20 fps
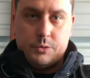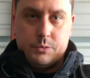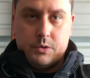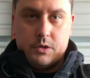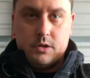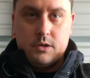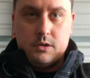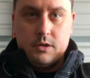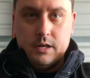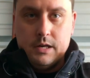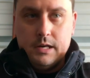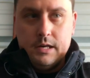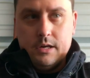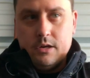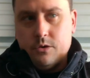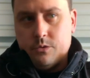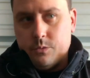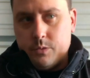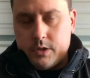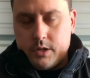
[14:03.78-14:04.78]
where
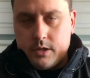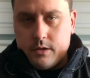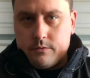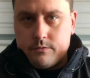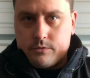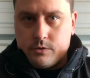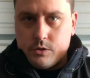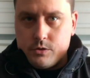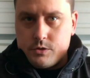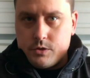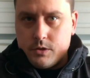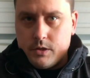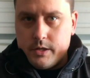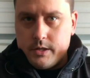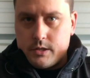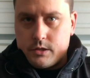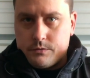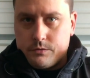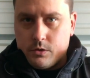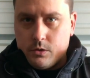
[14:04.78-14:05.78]
we get frozen
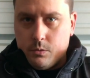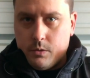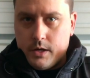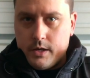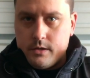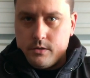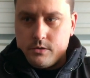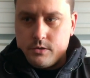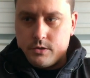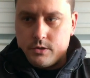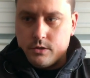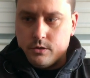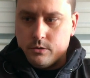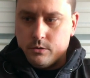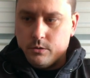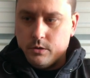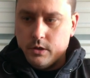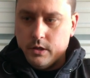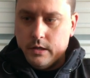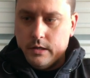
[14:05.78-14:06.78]
lakes for a while,
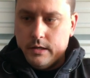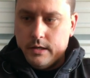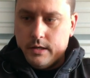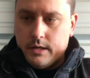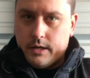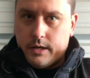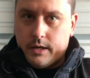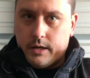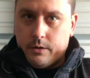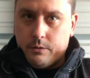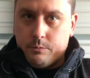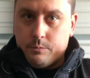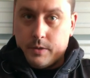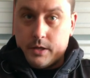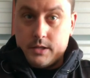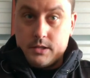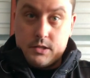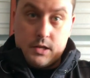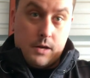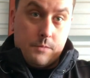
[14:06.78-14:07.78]
so uh, by
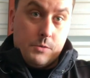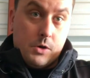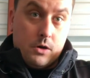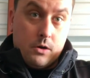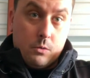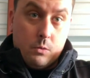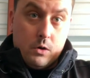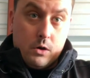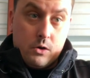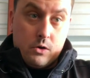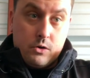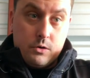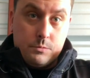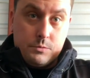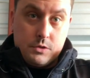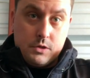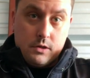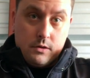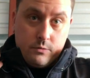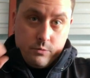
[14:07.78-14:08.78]
the time our water
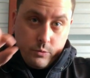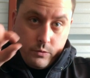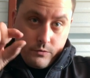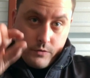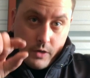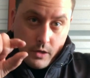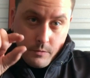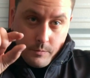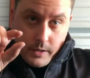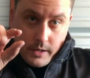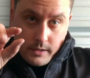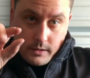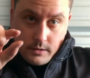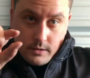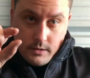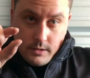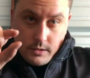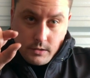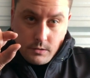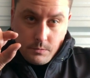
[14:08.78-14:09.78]
comes off, we've got about
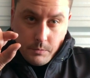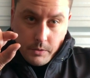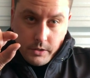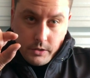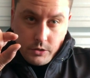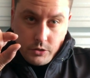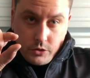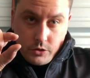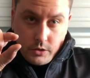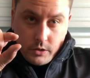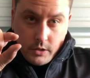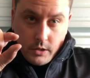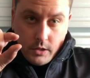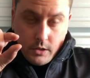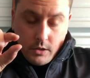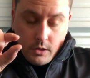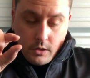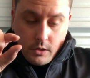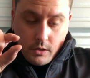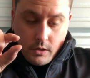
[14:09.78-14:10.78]
this much,
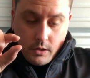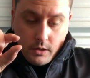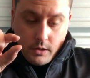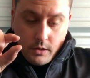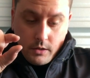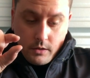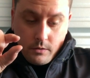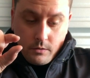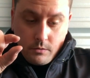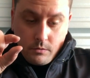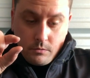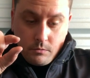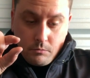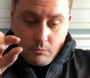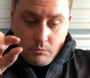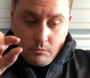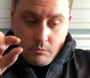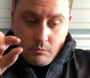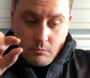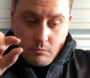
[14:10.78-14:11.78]
uh,
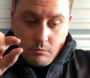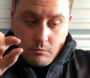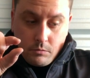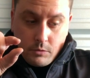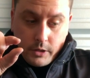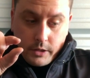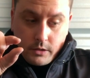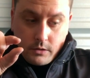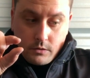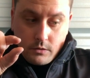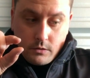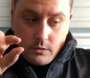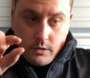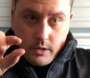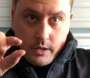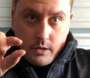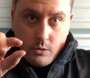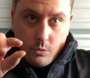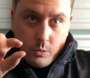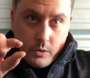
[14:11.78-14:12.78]
like
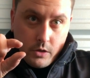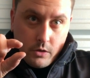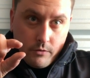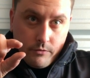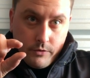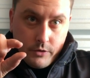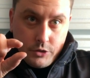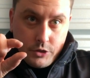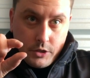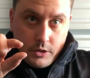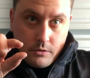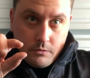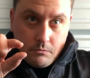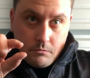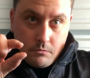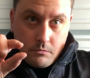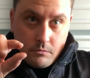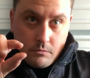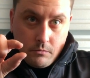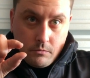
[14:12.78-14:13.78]
dead of winter fishing,
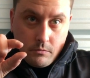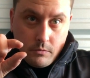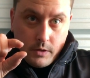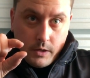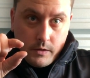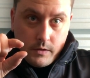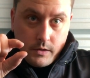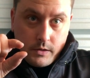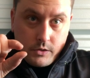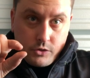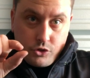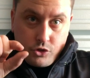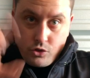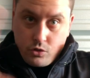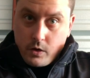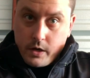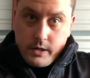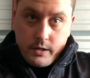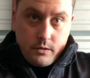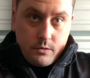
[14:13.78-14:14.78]
and then it's
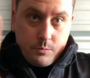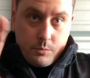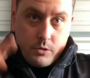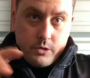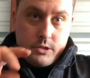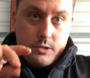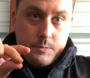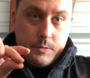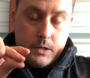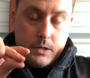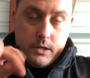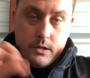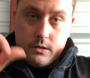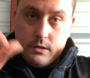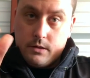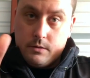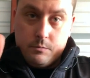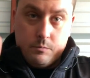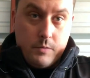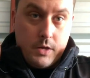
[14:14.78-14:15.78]
straight into pre-spawn, and
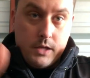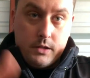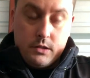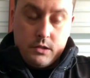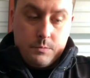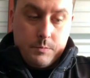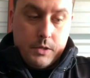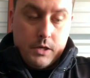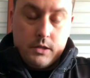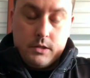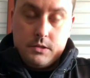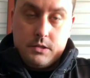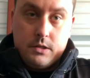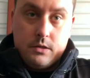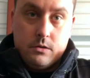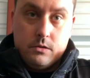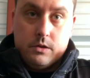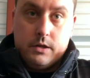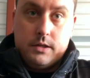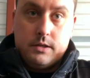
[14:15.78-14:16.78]
then man, the spawn is
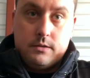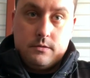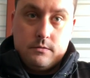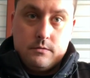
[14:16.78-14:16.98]
here like